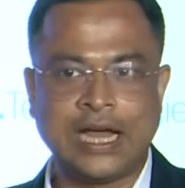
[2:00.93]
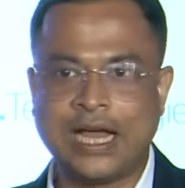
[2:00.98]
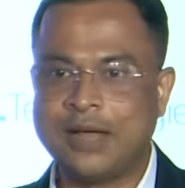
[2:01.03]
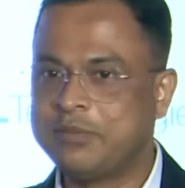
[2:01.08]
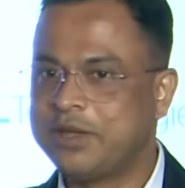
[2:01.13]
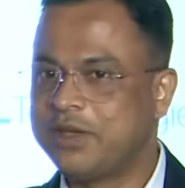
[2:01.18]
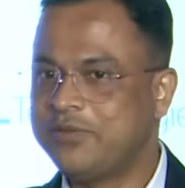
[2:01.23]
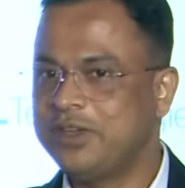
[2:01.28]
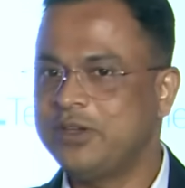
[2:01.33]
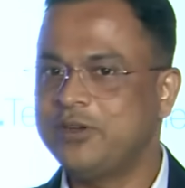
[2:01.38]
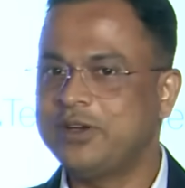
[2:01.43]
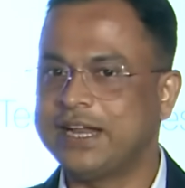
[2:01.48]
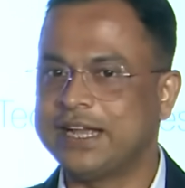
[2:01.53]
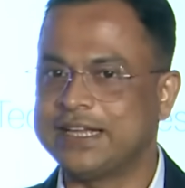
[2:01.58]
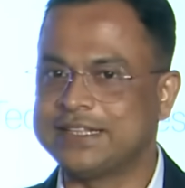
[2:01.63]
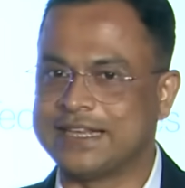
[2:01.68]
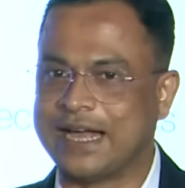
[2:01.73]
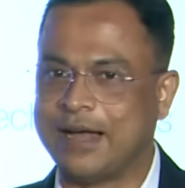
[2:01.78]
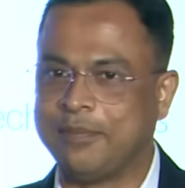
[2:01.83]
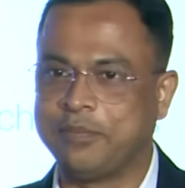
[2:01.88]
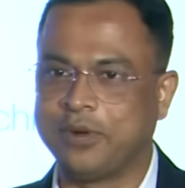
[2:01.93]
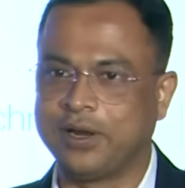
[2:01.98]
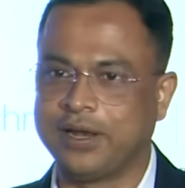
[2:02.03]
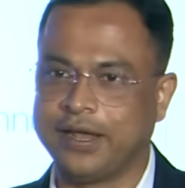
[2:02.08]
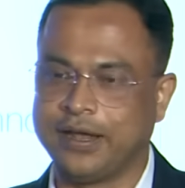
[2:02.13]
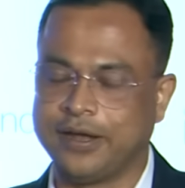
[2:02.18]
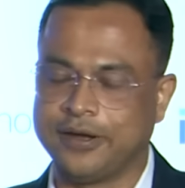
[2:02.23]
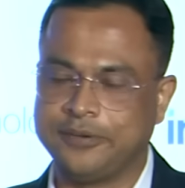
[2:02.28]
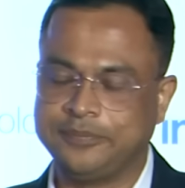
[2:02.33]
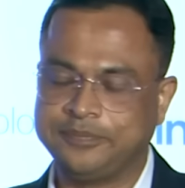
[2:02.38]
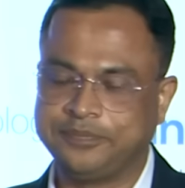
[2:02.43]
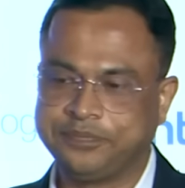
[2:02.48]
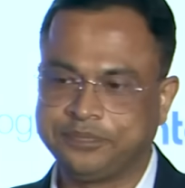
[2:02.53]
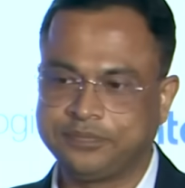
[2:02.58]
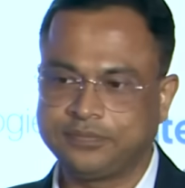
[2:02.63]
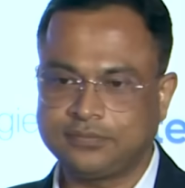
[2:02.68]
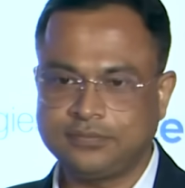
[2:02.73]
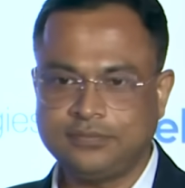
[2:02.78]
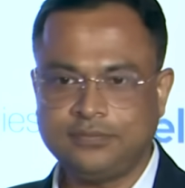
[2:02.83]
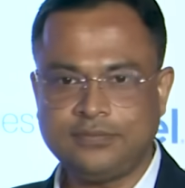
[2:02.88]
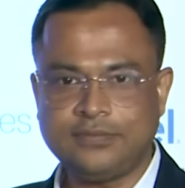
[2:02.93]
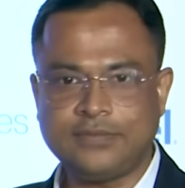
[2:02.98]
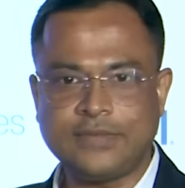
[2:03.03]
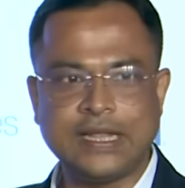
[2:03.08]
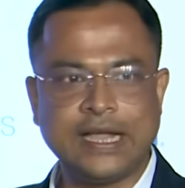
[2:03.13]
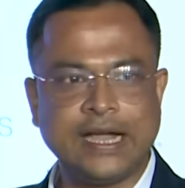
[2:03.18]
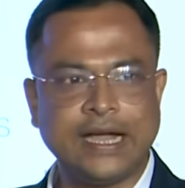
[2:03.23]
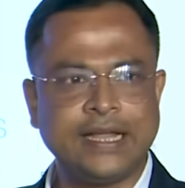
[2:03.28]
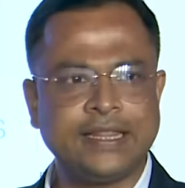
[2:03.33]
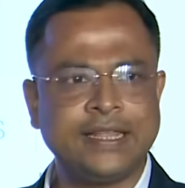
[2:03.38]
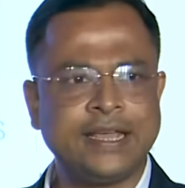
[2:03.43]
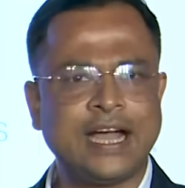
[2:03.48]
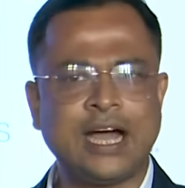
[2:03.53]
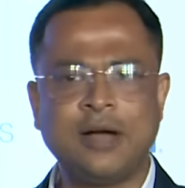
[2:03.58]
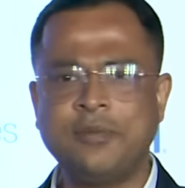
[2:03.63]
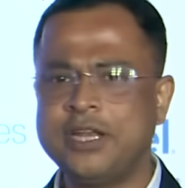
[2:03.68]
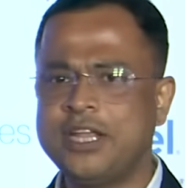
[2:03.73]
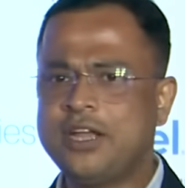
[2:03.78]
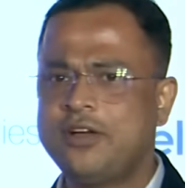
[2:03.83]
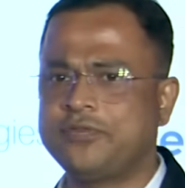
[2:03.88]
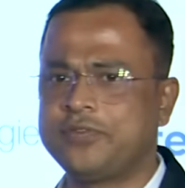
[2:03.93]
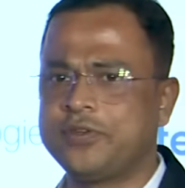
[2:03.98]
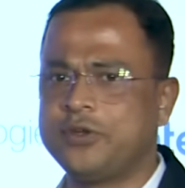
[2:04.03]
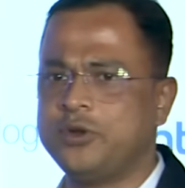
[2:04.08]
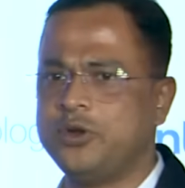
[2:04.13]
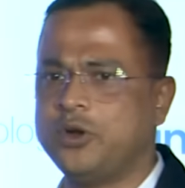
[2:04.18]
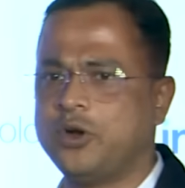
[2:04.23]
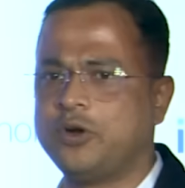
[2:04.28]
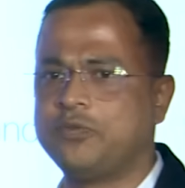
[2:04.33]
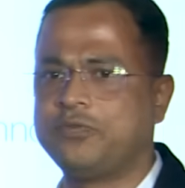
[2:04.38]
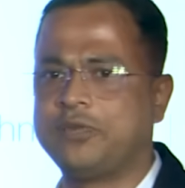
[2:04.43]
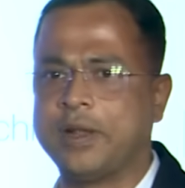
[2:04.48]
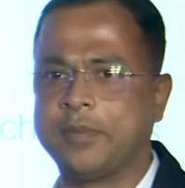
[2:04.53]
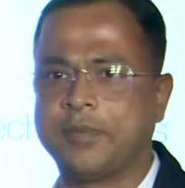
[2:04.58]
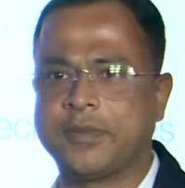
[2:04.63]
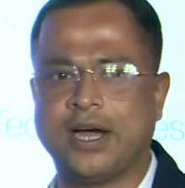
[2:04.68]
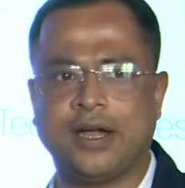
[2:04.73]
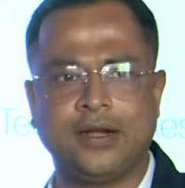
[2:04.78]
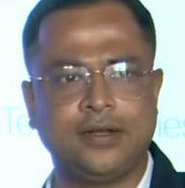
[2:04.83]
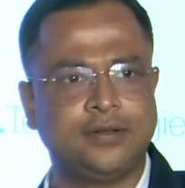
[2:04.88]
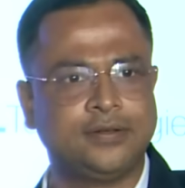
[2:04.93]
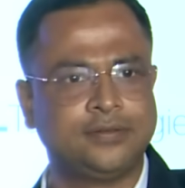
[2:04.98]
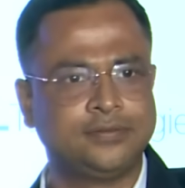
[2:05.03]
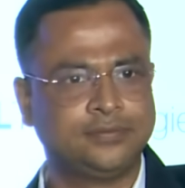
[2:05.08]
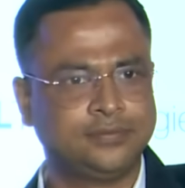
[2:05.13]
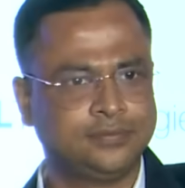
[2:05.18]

I'm giving an example here. I think how many of you know Flipkart?